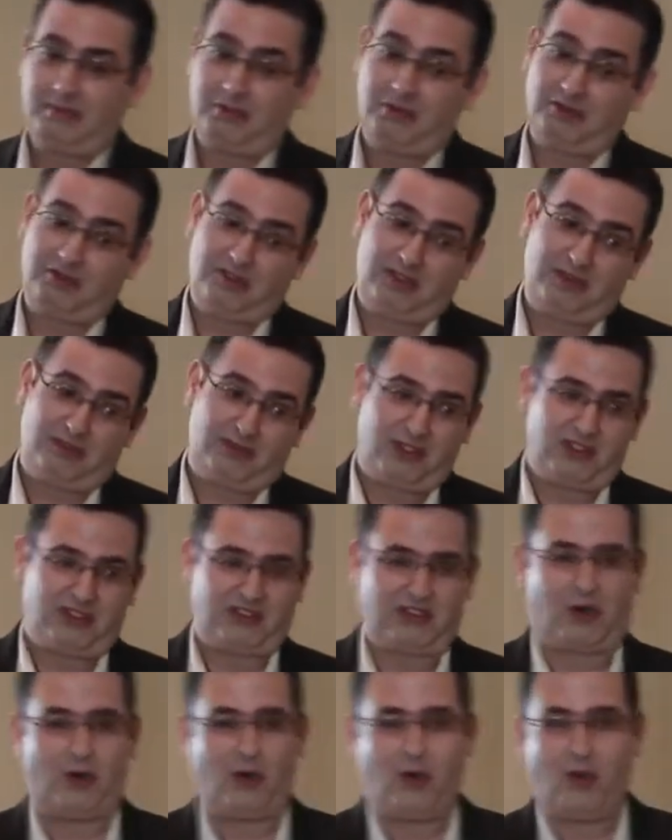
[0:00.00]
perceive
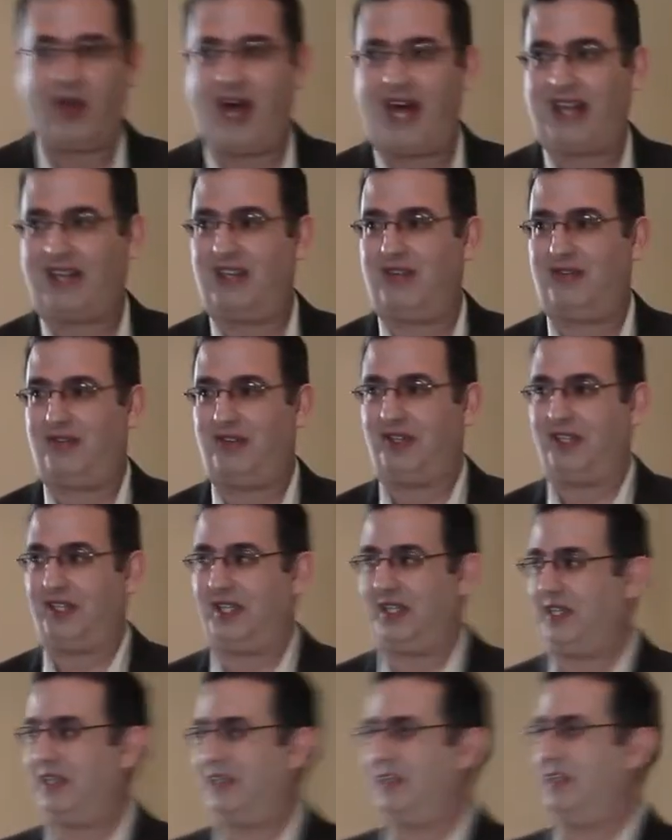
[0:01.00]
risk a whole lot
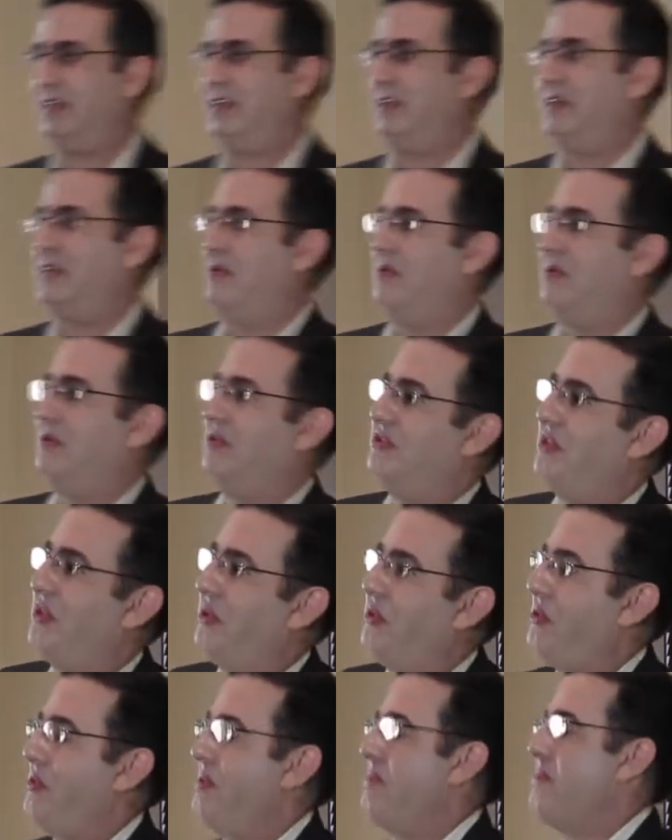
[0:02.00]
differently. We're
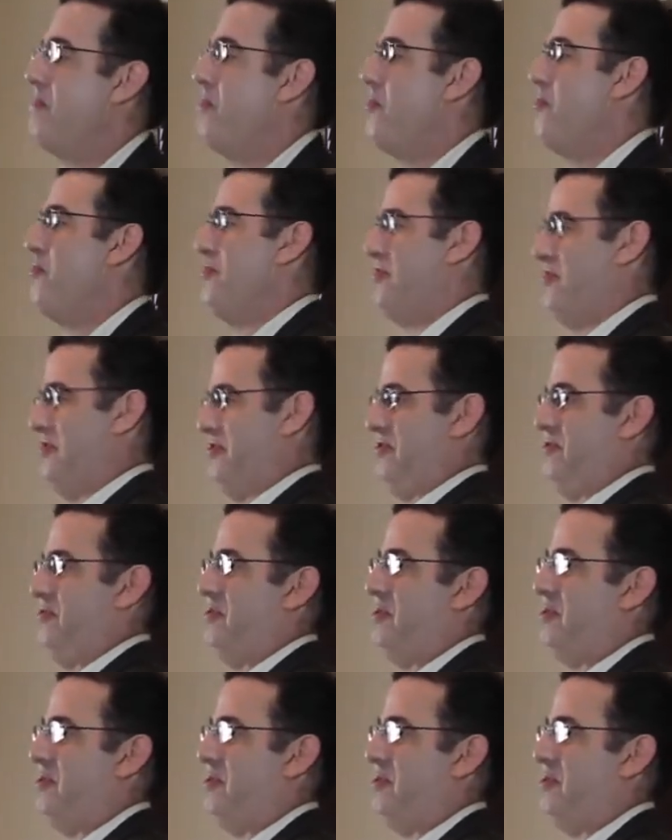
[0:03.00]
suddenly burdened with